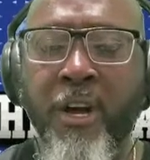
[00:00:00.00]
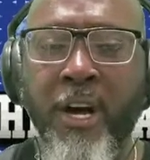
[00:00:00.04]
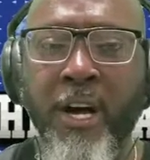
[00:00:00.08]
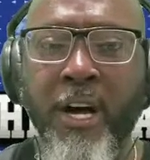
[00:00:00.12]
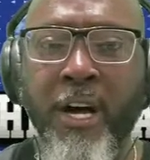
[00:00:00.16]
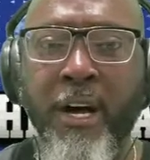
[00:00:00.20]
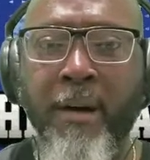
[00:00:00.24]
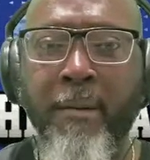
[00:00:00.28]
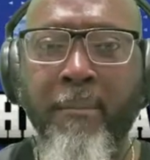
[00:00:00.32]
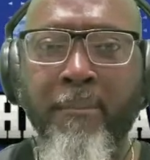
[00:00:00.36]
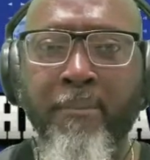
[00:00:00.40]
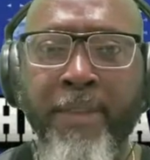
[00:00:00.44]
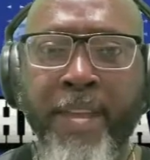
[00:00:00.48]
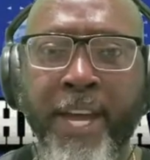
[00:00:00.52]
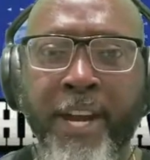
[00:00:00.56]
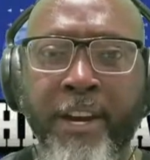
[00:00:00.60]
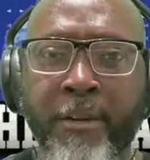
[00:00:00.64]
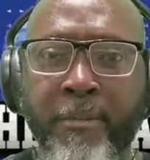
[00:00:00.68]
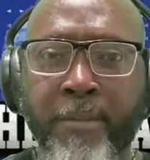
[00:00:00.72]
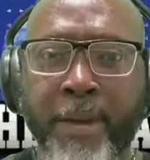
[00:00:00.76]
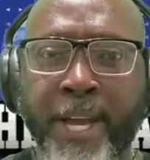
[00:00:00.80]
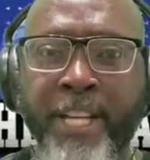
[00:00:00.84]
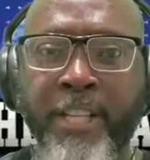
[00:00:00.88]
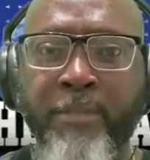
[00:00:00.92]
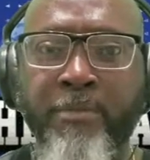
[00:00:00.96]
Um, now
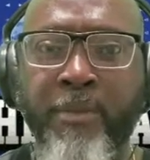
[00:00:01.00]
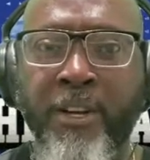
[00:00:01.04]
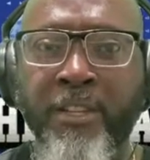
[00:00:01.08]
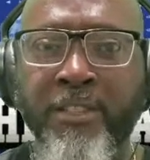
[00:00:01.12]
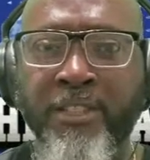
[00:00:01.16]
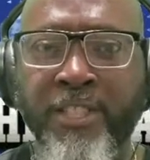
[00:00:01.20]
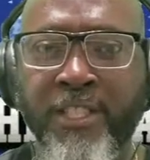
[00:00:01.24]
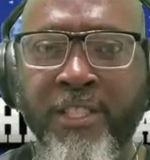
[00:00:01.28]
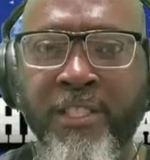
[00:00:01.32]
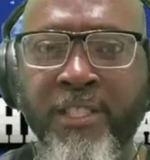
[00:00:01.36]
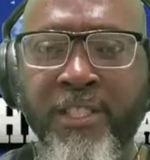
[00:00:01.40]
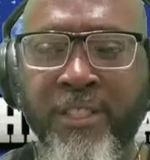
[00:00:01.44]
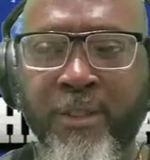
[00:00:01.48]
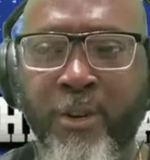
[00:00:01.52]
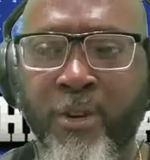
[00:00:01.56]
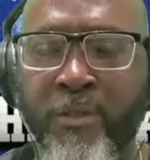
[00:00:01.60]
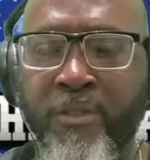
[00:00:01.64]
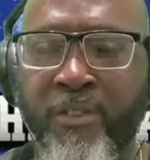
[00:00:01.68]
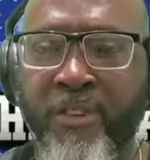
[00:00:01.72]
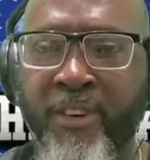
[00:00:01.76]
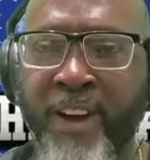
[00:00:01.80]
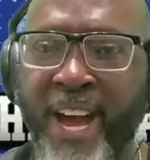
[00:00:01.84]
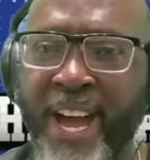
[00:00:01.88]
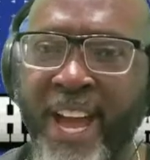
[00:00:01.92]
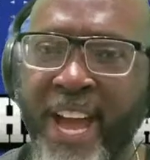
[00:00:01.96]
the basketball season's
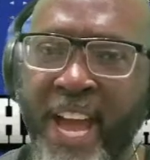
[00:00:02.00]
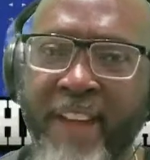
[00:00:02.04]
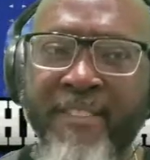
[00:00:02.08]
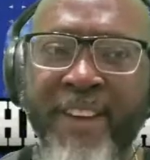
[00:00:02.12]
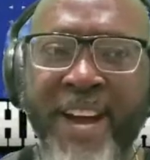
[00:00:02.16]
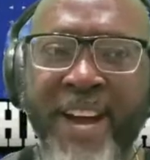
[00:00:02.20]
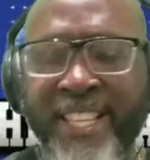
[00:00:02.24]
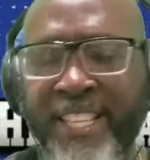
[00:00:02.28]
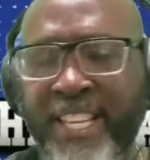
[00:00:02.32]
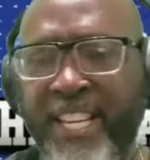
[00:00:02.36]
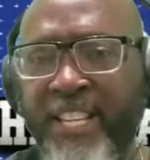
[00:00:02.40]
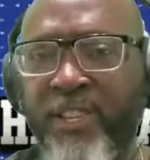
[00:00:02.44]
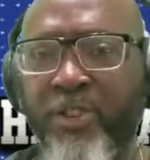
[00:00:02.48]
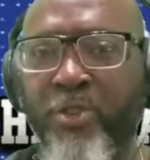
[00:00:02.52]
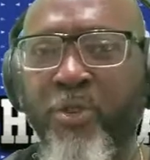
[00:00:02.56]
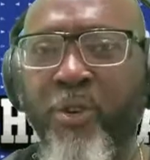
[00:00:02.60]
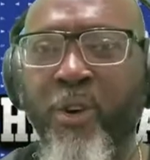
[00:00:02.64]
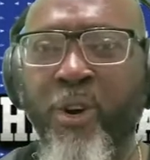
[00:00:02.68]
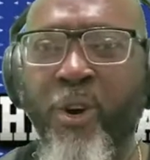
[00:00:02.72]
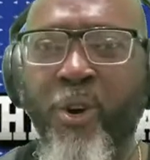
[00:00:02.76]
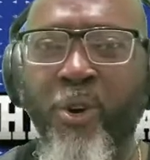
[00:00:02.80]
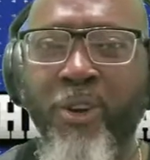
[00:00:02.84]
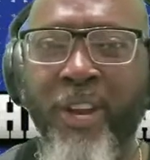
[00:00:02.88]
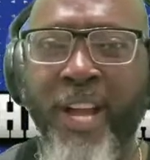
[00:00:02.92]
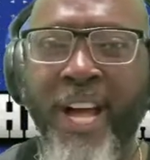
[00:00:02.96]
over. I have. I didn't do
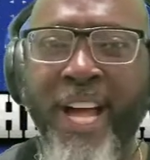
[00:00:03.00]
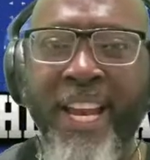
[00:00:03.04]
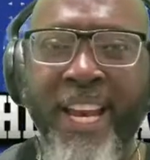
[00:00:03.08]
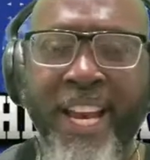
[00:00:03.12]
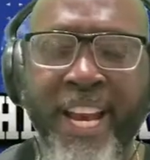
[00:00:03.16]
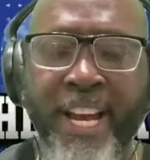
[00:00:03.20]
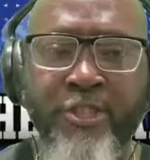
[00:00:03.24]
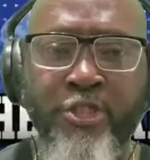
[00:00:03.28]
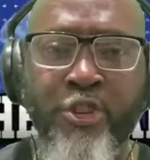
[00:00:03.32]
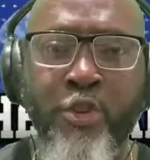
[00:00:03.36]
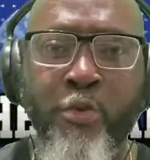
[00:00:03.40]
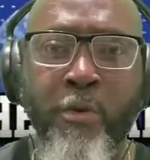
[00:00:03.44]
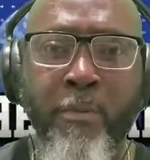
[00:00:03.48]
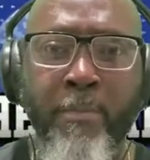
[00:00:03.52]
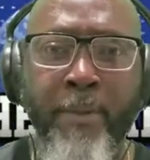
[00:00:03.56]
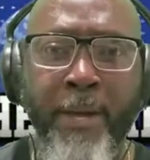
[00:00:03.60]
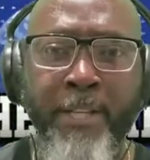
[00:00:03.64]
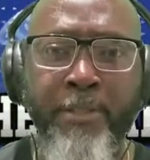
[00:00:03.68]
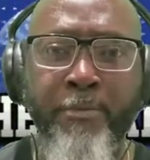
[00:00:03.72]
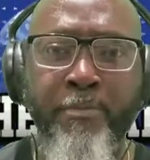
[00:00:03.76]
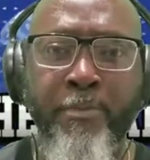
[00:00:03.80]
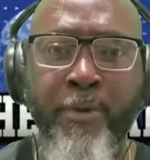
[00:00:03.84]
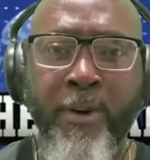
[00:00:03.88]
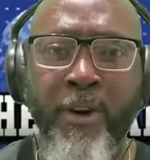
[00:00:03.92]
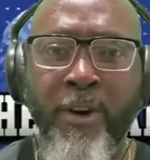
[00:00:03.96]
a whole lot last year with
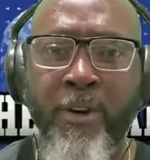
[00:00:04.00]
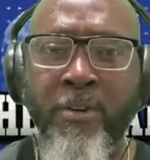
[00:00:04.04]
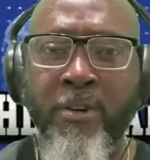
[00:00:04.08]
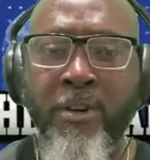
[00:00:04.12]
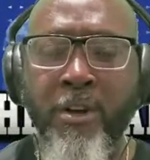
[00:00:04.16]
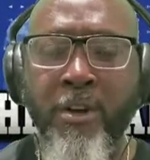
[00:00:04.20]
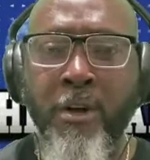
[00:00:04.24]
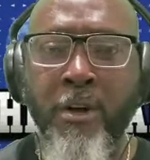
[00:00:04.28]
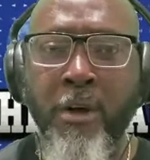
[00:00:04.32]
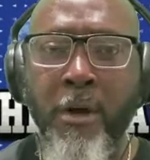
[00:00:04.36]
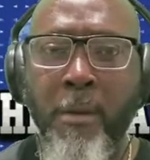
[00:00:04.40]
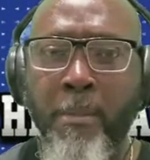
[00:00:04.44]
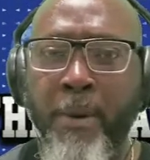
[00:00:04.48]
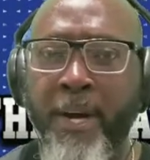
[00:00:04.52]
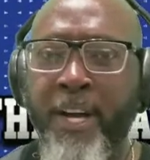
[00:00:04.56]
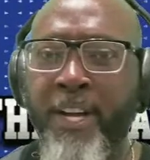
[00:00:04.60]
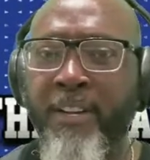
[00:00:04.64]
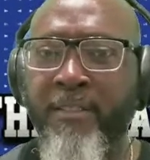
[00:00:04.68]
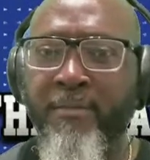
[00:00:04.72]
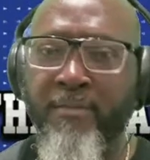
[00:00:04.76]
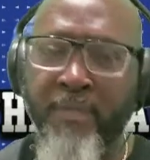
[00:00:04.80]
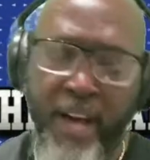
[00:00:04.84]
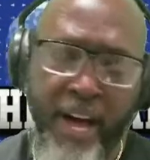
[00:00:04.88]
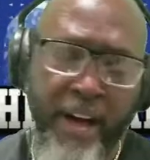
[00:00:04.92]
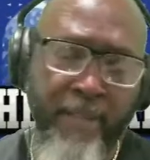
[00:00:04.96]
baseball,
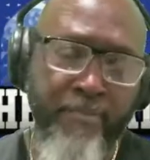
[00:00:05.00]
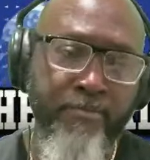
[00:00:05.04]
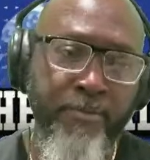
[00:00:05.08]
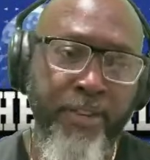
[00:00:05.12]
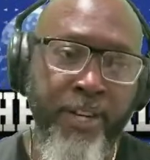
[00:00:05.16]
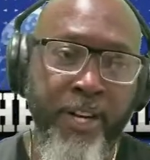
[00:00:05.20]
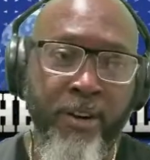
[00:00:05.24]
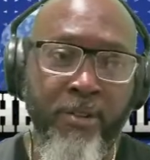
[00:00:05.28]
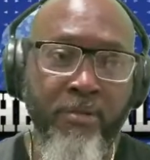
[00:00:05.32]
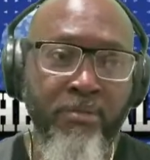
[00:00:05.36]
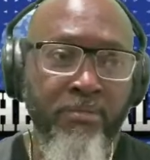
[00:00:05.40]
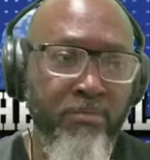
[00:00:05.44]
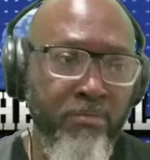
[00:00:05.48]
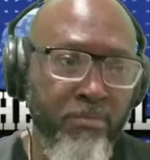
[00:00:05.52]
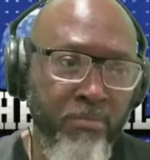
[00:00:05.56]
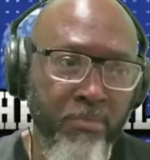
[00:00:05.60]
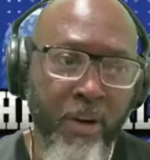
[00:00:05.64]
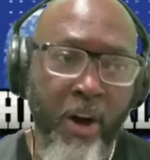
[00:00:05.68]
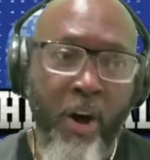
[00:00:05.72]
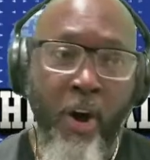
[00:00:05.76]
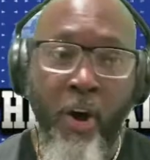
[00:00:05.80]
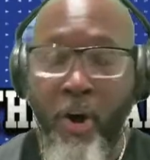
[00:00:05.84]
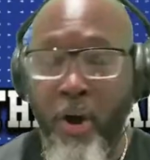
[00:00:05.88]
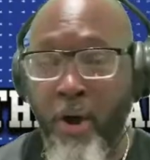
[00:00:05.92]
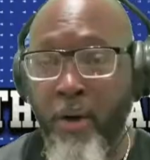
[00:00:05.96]
but I, you know,
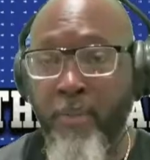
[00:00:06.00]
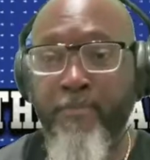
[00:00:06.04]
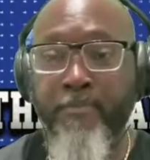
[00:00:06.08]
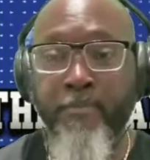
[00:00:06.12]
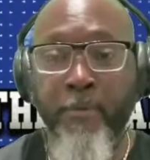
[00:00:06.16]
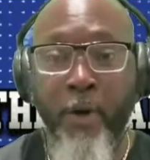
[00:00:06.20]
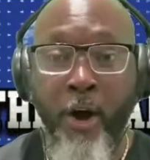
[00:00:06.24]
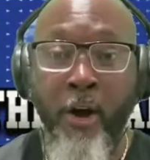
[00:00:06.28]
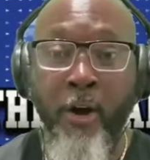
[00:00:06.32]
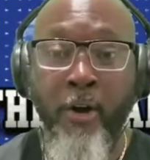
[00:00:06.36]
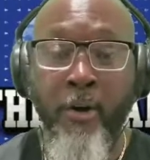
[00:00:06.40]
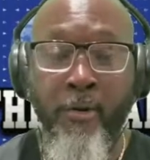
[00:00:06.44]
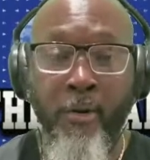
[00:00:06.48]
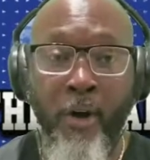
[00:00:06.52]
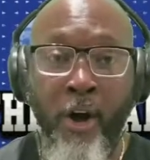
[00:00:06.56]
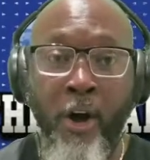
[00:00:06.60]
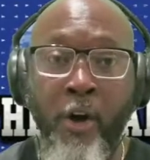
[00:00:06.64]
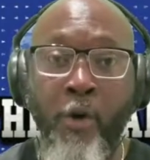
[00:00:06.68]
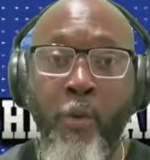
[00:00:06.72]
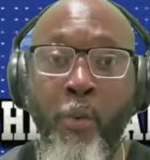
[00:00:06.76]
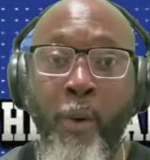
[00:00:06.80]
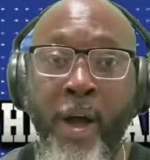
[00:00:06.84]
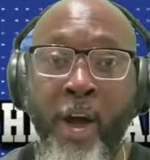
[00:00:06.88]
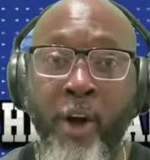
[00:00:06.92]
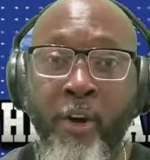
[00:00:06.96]
our, our,
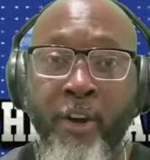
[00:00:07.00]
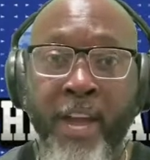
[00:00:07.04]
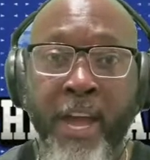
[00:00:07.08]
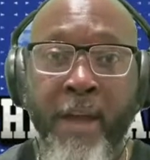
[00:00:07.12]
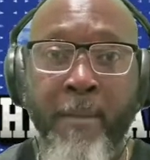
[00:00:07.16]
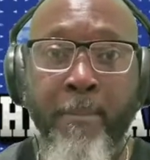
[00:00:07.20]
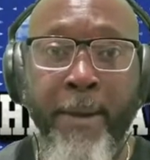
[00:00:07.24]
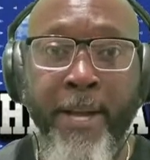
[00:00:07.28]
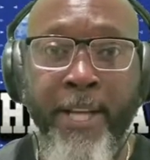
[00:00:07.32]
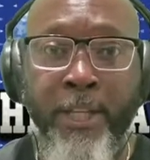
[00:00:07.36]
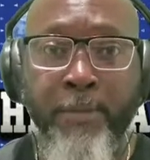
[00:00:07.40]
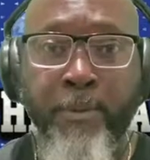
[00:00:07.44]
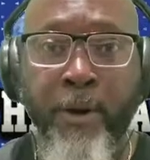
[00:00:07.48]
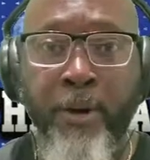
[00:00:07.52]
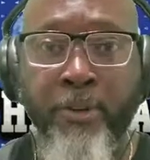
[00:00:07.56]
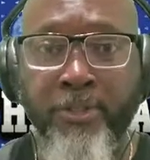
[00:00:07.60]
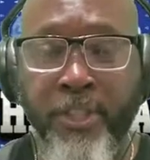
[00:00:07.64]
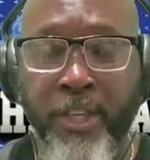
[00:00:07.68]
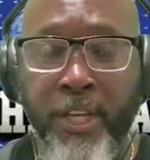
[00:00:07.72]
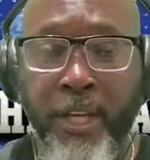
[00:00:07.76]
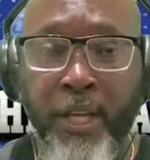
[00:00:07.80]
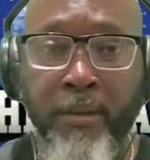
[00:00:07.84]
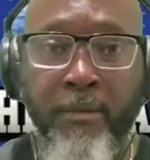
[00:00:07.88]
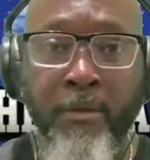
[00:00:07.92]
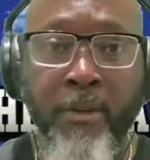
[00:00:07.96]
our Wildcat baseball
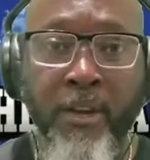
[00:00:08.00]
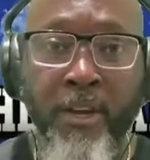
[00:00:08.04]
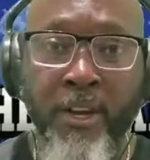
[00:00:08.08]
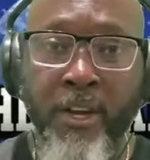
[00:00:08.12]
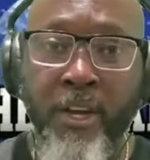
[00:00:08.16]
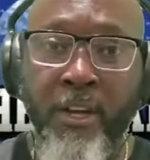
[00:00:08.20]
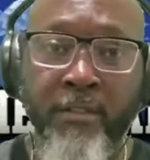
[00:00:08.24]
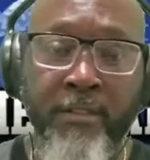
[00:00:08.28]
team.